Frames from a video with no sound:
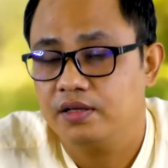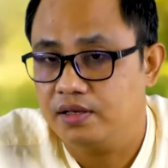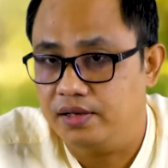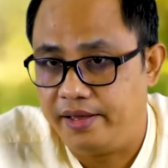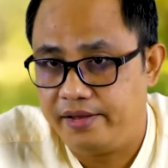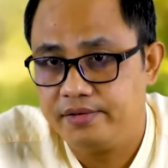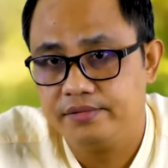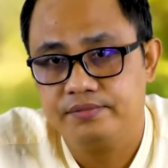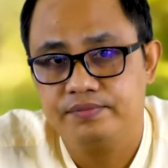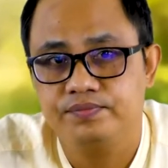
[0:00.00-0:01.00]
land,
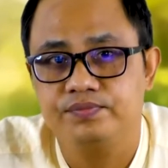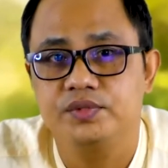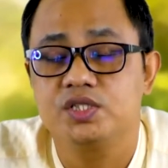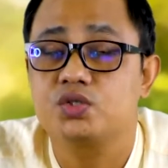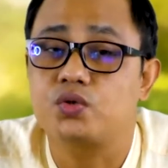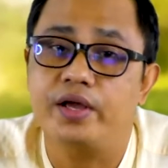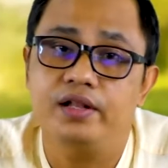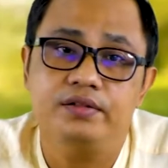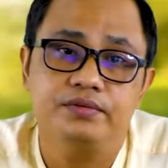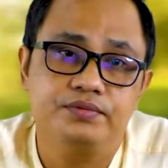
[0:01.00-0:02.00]

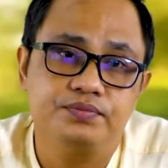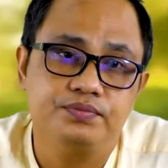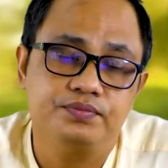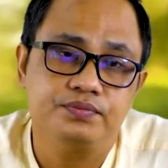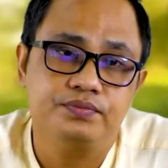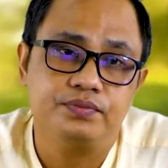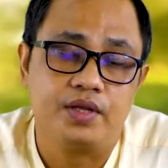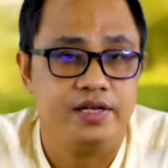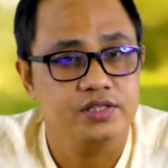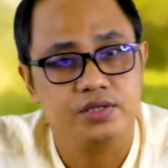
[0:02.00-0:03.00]
soil
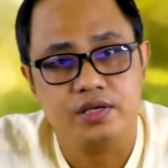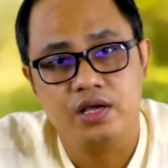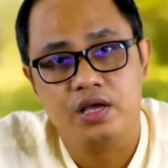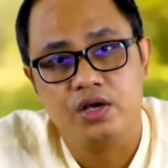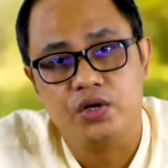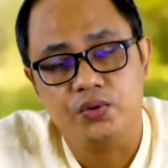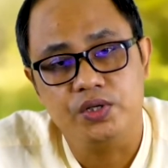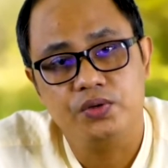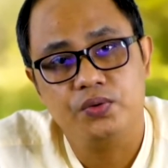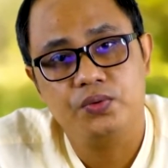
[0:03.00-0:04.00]
is,
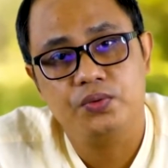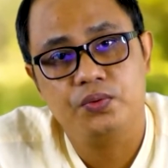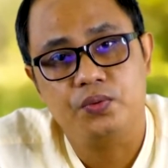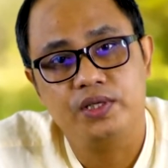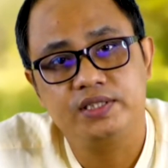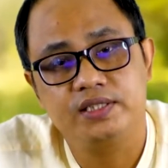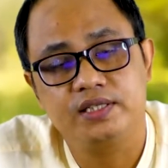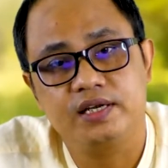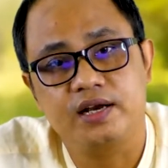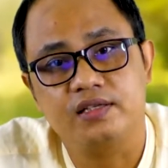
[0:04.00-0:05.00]
water,
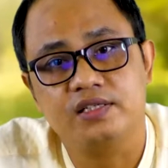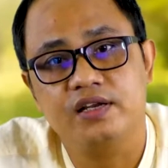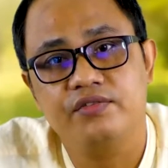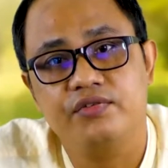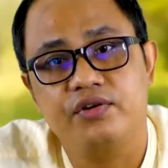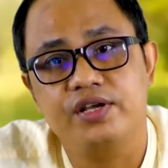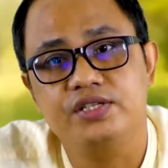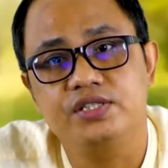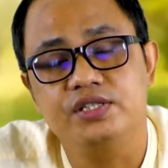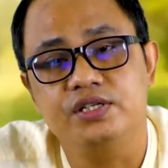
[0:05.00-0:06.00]
grassland,
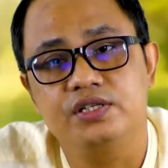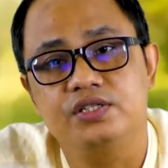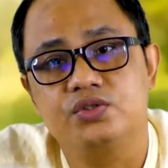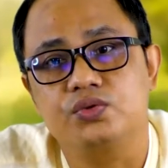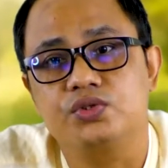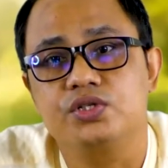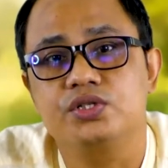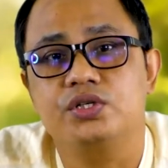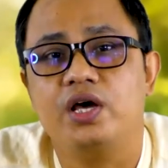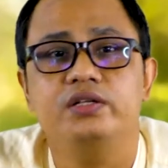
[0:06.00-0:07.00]
forest, energy
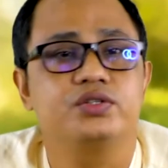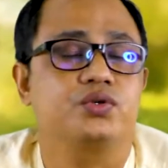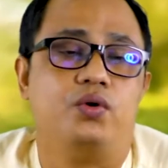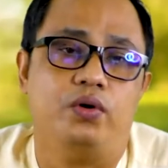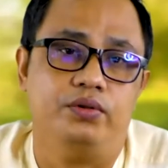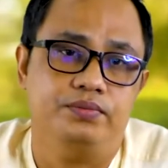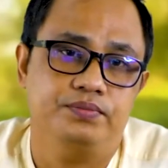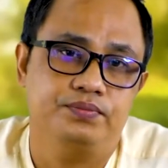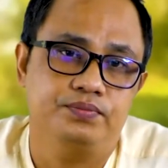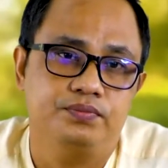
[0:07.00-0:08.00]
sources, and so on.
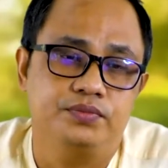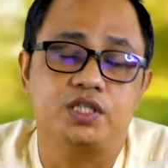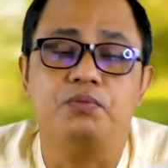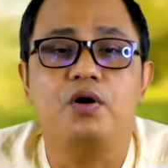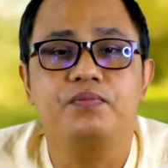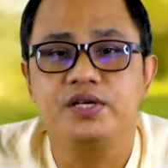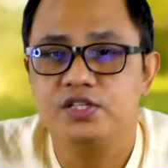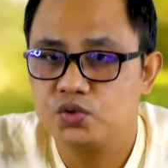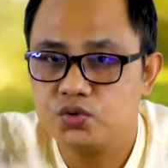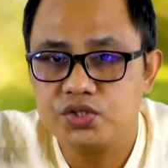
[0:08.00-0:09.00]
Some of the
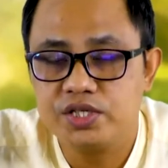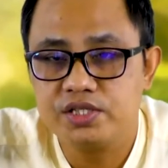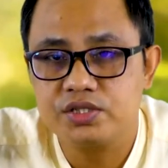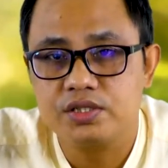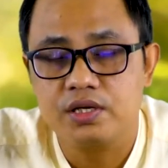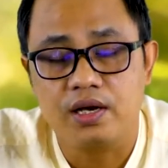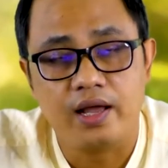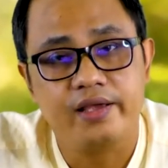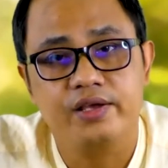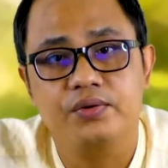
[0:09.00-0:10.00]
resources
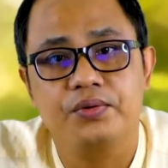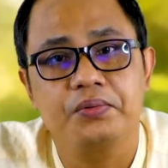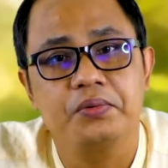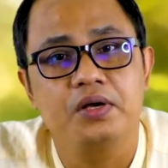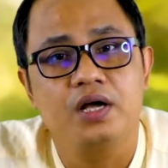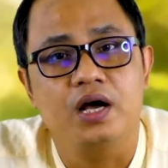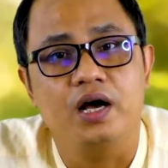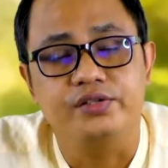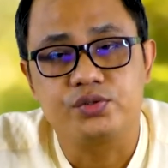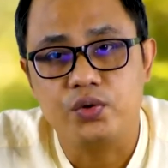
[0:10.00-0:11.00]
like
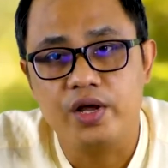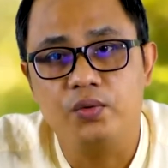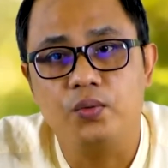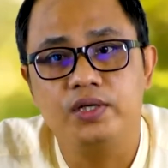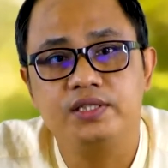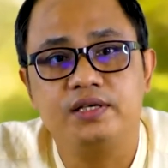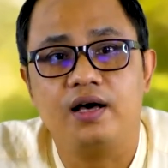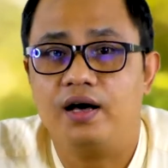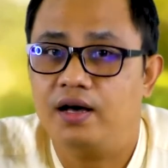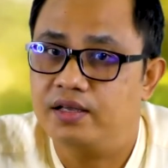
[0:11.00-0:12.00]
soil,
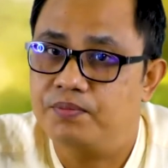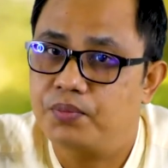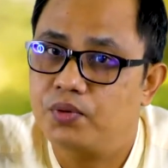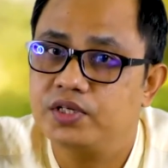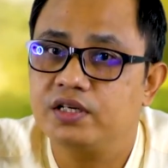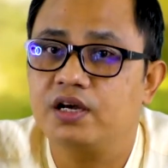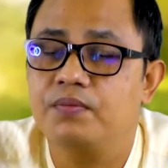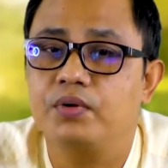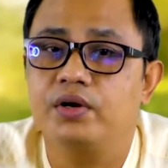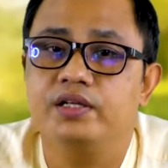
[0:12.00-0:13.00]
water are important
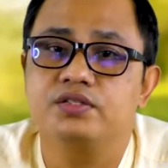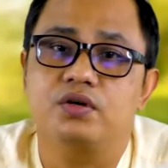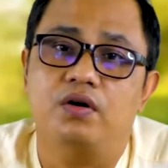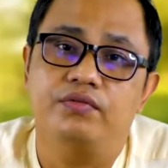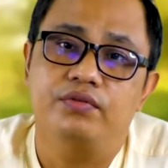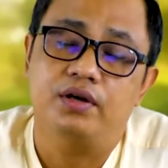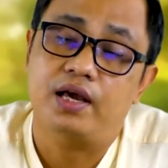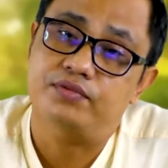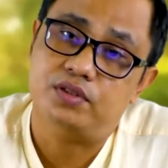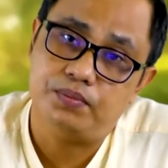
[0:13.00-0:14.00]
components of
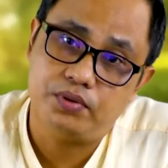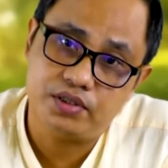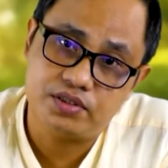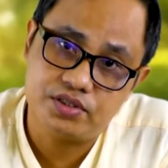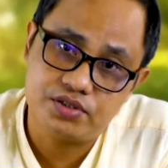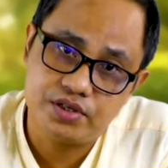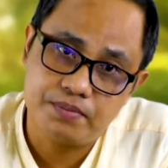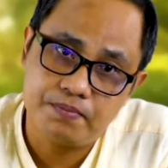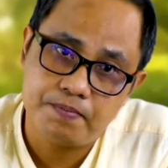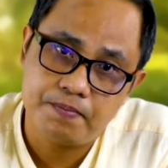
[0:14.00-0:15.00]
life supporting system.